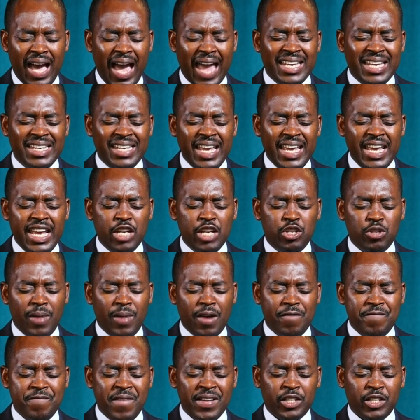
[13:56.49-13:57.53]
I need you,
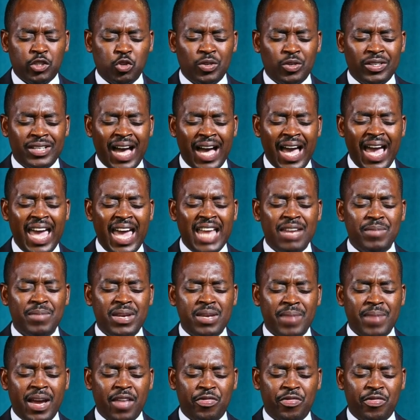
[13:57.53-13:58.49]
my Father, to guide me,